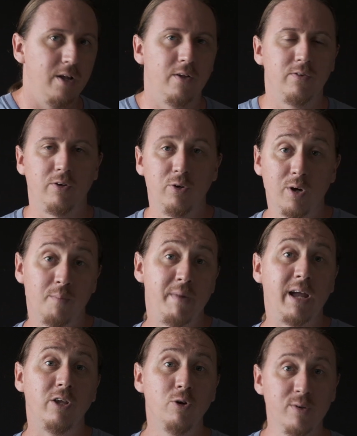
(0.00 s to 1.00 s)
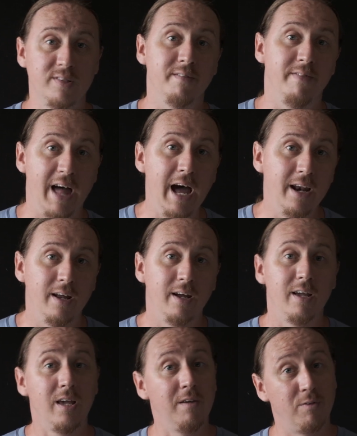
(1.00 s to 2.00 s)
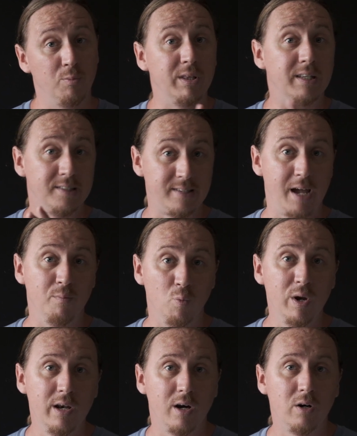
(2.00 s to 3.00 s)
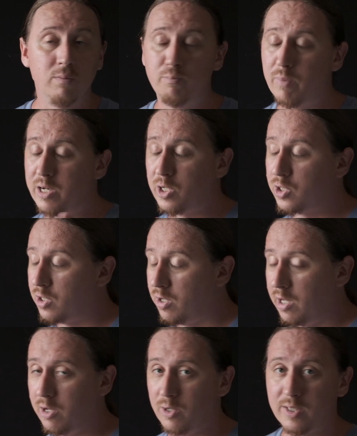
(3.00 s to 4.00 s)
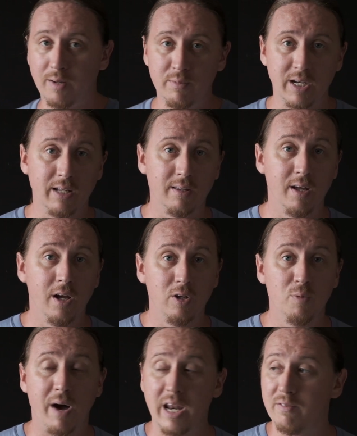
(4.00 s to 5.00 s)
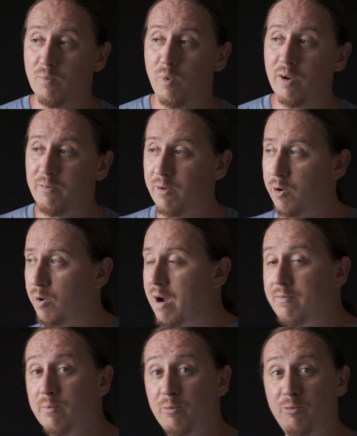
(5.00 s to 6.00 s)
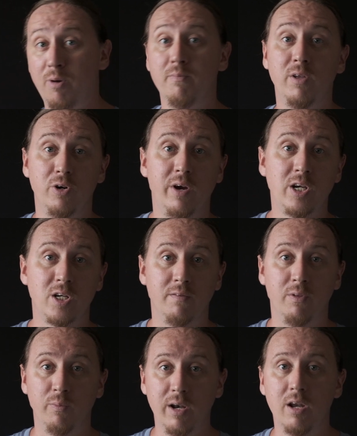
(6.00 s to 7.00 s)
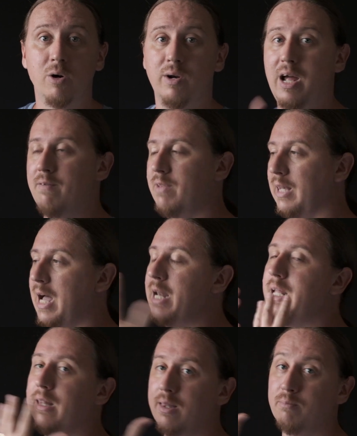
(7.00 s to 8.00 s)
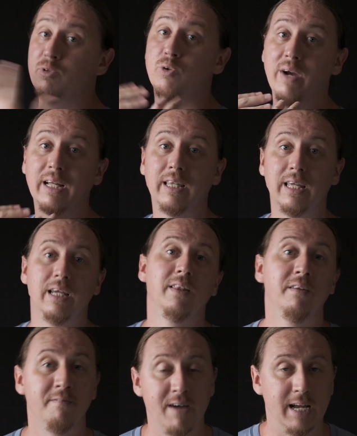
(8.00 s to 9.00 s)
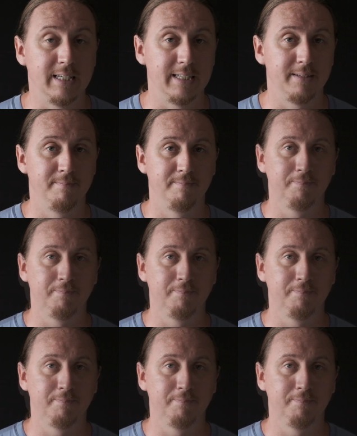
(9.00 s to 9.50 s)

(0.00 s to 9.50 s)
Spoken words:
So you can make use of that, even with the same window, by just turning your subject. You might even want to photograph them from the direction of the window and have the light hit them directly in the face.